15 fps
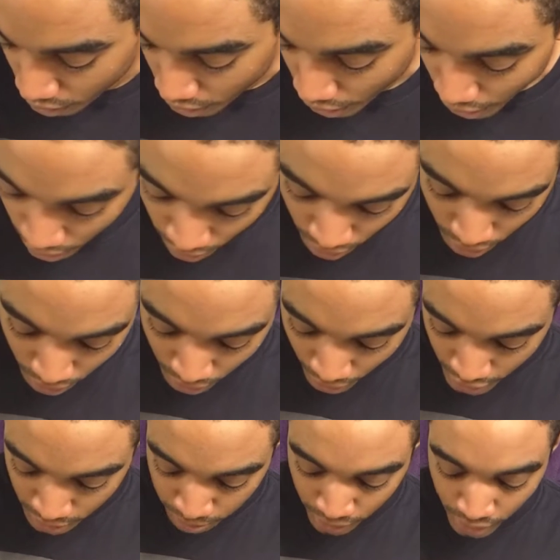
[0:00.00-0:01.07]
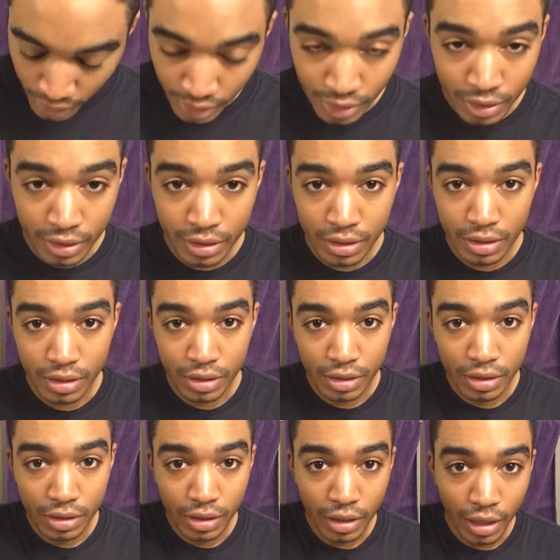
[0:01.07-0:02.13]
And last but not least,
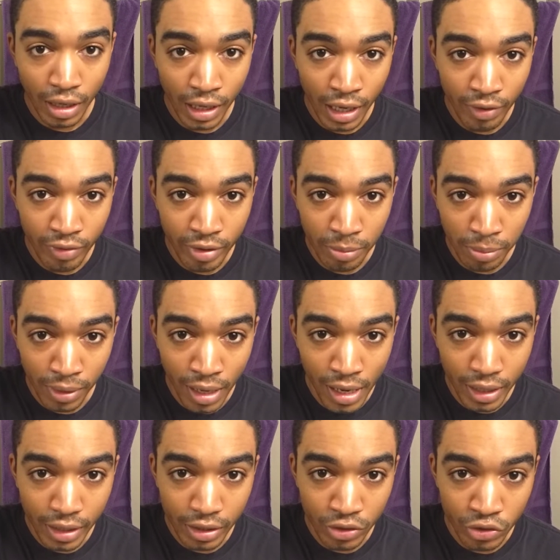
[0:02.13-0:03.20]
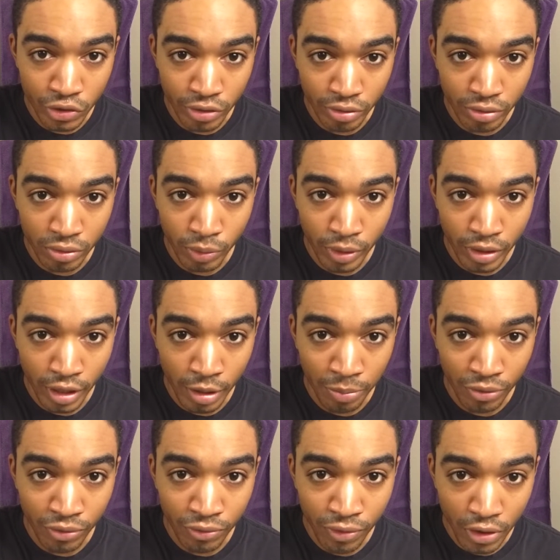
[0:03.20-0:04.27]
I have a black General with a
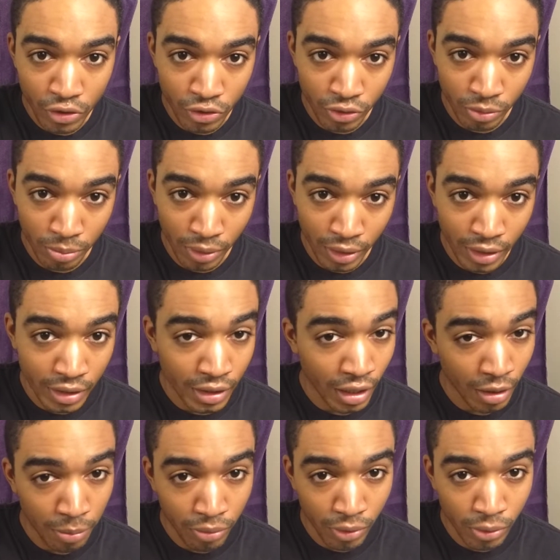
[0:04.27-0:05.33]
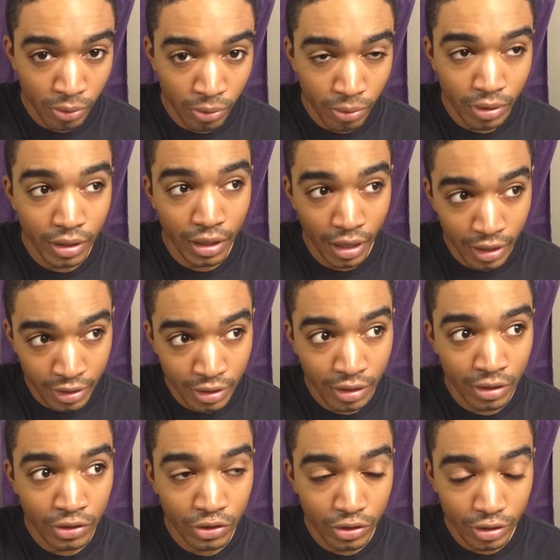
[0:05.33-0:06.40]
professional blade, not a Pro Kai
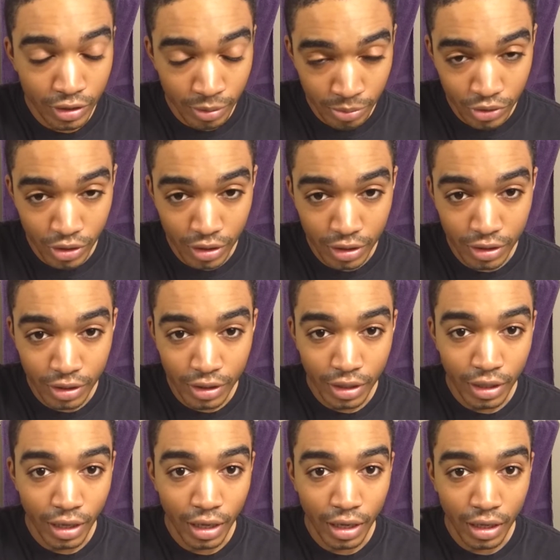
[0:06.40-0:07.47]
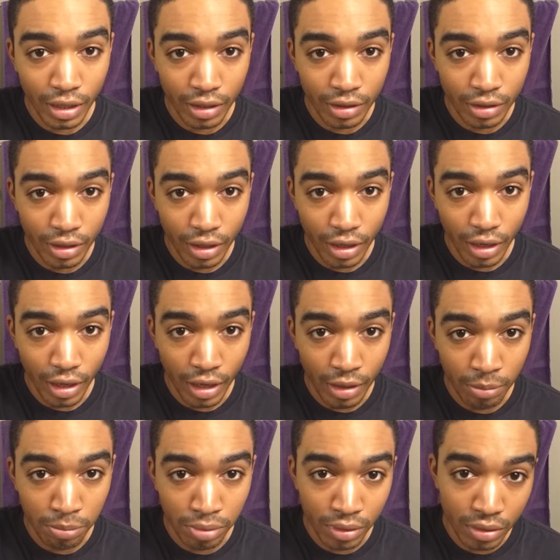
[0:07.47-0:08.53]
Touch MG, and
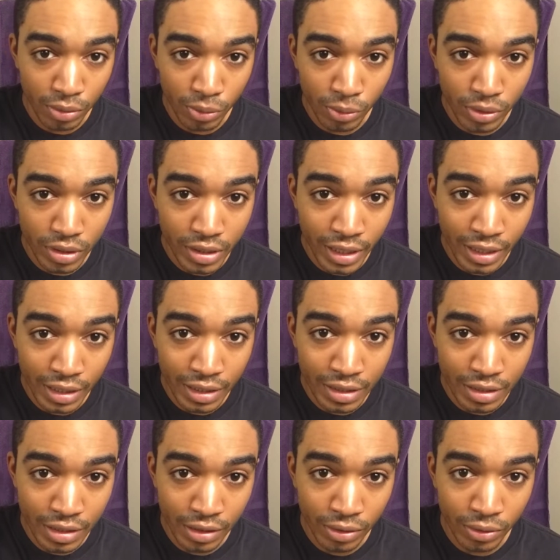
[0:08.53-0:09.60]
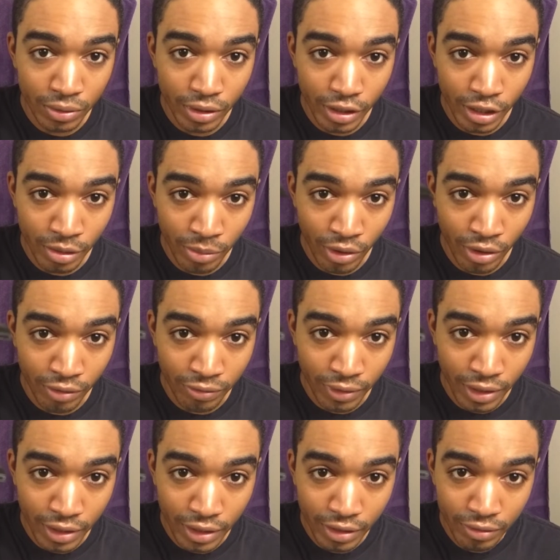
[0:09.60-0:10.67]
a blue stainless steel
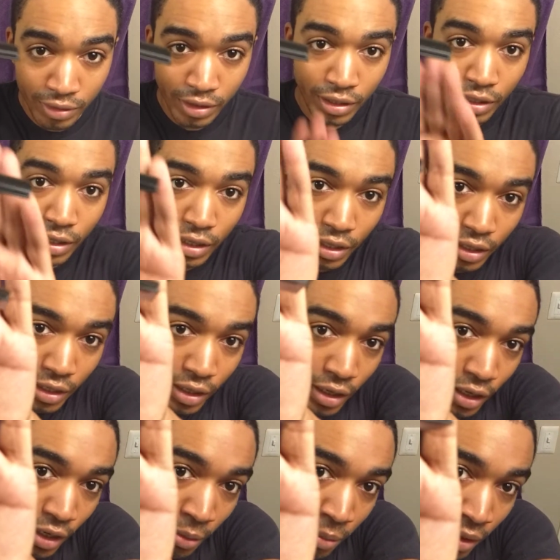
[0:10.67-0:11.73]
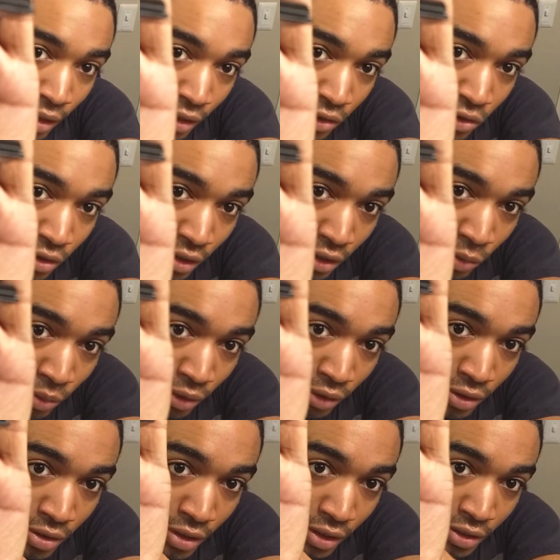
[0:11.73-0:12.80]
MR5. And I'm not sure how well
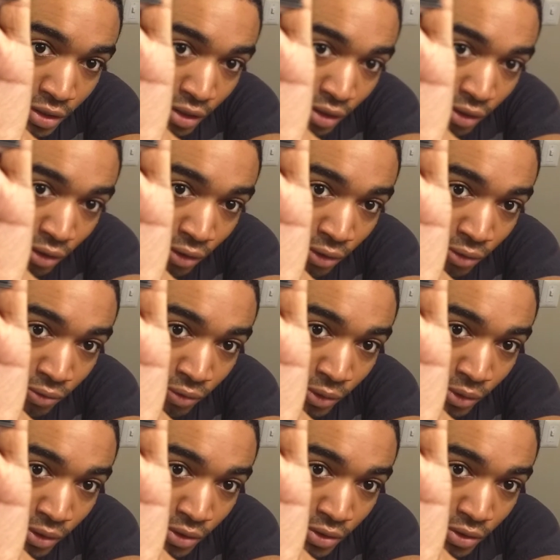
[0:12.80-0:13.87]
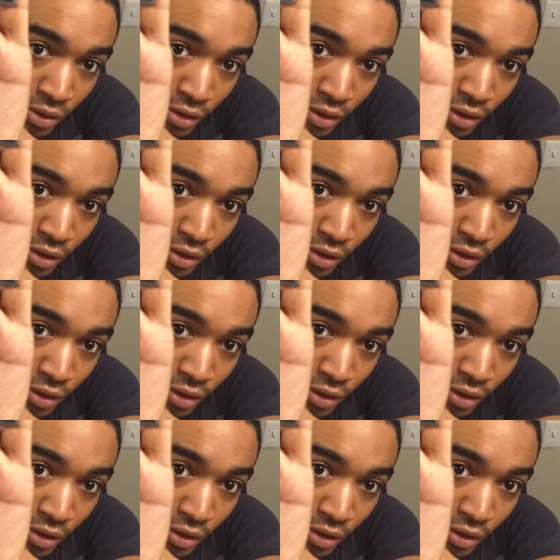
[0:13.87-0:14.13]
this thing is going to autofocus,